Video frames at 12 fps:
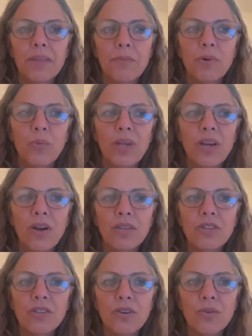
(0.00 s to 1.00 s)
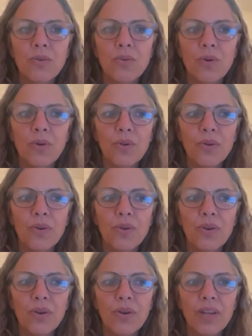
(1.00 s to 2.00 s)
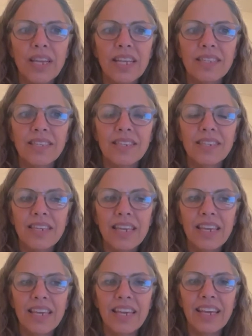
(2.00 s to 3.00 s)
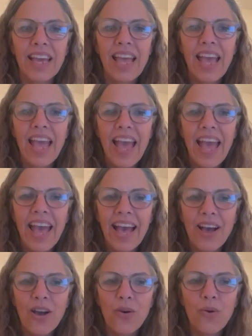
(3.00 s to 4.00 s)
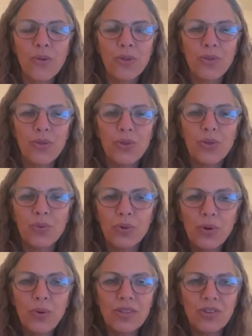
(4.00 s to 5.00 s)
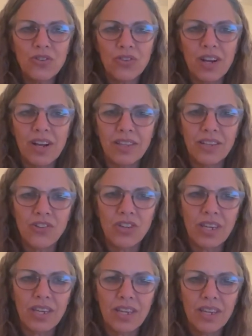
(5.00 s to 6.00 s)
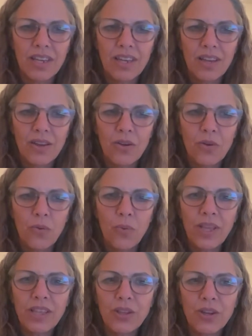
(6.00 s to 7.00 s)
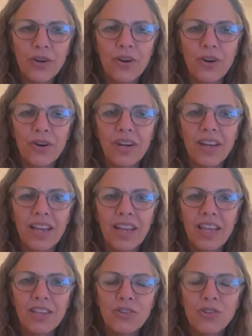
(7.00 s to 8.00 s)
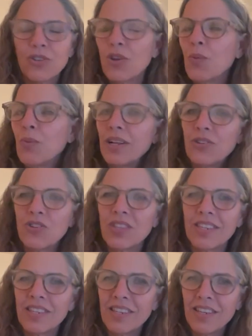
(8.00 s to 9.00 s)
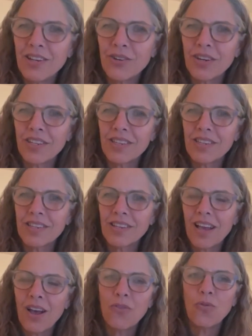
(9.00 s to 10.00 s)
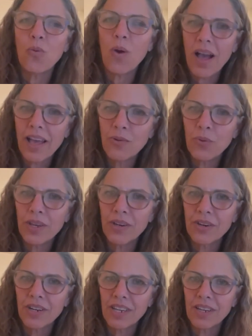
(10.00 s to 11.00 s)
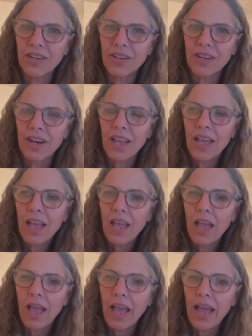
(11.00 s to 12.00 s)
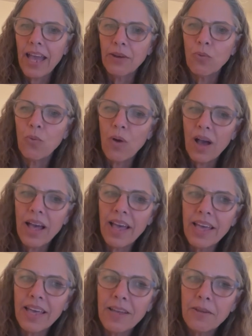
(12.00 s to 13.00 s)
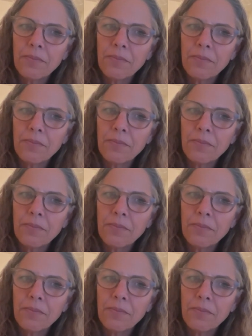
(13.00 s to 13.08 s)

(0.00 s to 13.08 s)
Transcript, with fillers: but we also can see how through astrology we learn so much the secrets of why we are here and why